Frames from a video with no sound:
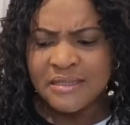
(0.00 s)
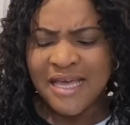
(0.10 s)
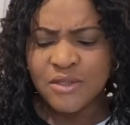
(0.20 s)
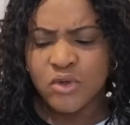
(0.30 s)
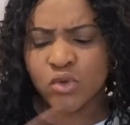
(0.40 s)

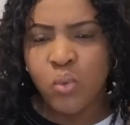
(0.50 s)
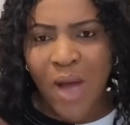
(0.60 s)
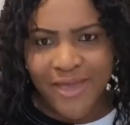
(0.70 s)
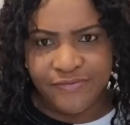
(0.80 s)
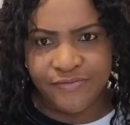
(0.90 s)
that good
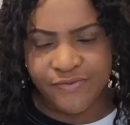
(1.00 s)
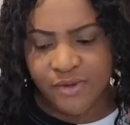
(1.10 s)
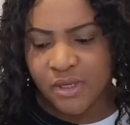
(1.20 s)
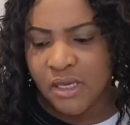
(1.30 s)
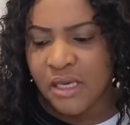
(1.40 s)

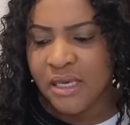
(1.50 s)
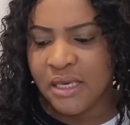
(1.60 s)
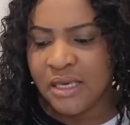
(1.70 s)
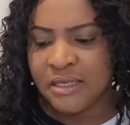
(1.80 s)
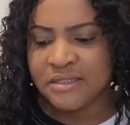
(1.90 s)
wife
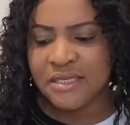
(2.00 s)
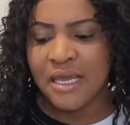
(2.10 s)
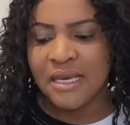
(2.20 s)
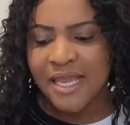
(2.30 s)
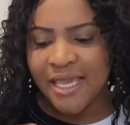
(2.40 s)
is
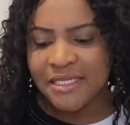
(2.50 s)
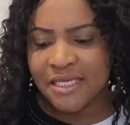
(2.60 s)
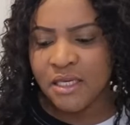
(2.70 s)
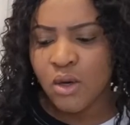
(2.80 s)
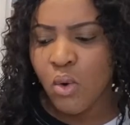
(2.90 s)
a
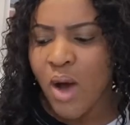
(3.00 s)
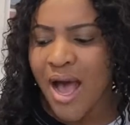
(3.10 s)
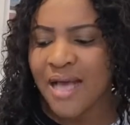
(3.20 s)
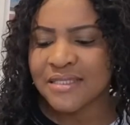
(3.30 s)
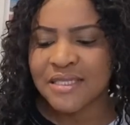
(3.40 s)
lady who
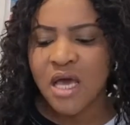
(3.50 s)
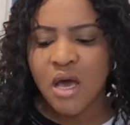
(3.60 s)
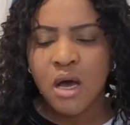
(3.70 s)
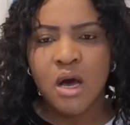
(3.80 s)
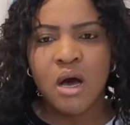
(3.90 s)
has
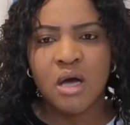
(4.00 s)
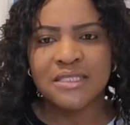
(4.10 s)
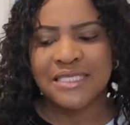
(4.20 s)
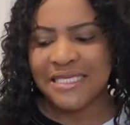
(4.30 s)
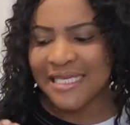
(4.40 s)

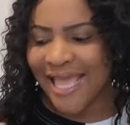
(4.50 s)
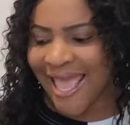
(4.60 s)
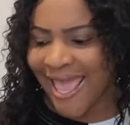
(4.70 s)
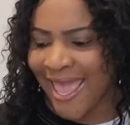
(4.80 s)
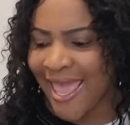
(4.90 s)
cutting
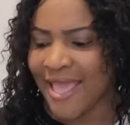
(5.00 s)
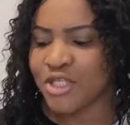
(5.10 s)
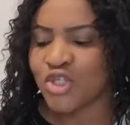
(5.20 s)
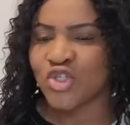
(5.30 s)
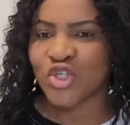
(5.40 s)

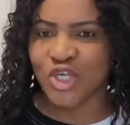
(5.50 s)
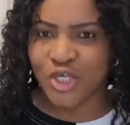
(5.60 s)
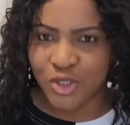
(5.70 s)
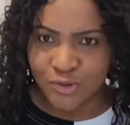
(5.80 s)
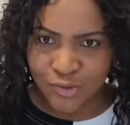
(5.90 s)
edge
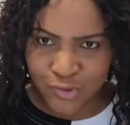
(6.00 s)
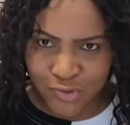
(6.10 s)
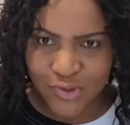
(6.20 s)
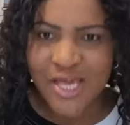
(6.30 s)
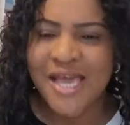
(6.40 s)

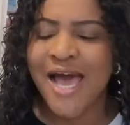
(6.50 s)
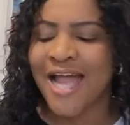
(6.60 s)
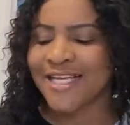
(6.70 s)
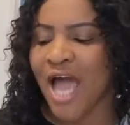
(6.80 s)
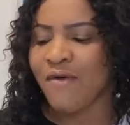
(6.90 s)
skills
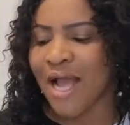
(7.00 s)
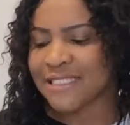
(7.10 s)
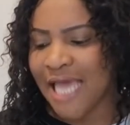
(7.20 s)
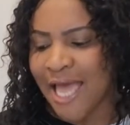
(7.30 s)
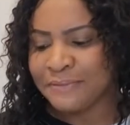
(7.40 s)
and
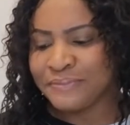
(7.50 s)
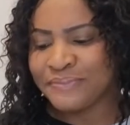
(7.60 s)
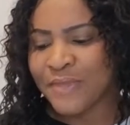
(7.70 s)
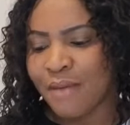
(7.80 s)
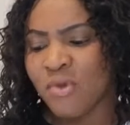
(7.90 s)
character.
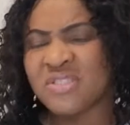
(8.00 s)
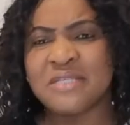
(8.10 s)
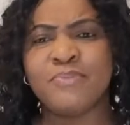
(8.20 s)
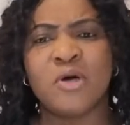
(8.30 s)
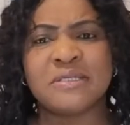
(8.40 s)
Most
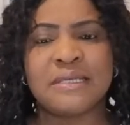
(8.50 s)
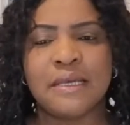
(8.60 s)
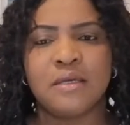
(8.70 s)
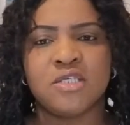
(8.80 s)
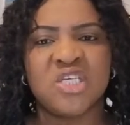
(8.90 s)

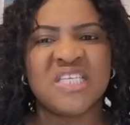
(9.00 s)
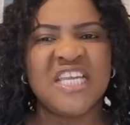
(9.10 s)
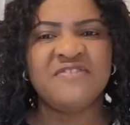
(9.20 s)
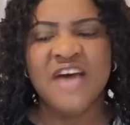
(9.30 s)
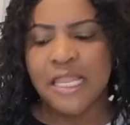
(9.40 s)
importantly, she's
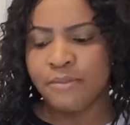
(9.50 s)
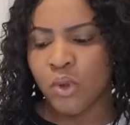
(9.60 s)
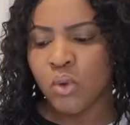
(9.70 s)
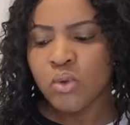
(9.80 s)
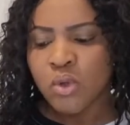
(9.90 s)

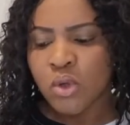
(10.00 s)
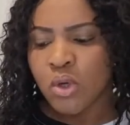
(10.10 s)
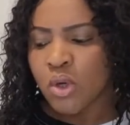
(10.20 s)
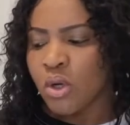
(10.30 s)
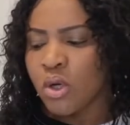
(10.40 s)
infallible.
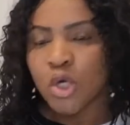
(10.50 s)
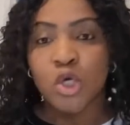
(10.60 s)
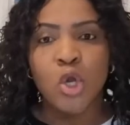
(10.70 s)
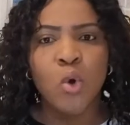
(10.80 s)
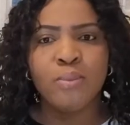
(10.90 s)

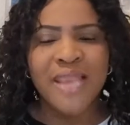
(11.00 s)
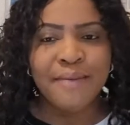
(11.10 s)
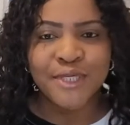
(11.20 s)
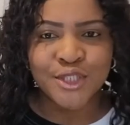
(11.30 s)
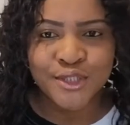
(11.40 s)
No
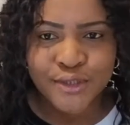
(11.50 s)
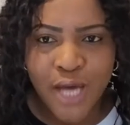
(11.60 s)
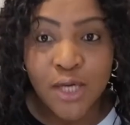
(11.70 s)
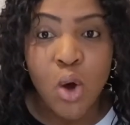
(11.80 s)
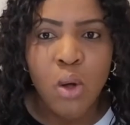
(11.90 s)
blemish
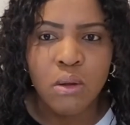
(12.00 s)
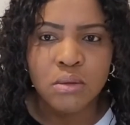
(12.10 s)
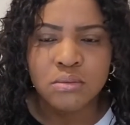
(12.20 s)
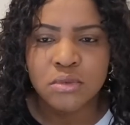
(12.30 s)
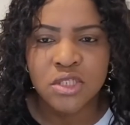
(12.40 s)
at
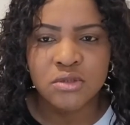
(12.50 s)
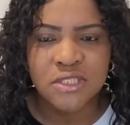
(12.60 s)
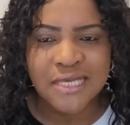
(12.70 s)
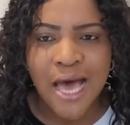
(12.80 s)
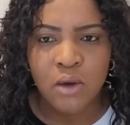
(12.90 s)
all. She's
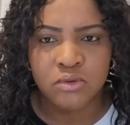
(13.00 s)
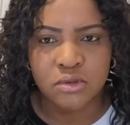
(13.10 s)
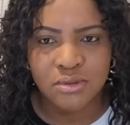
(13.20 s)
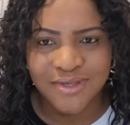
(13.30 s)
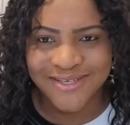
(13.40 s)
not allowed.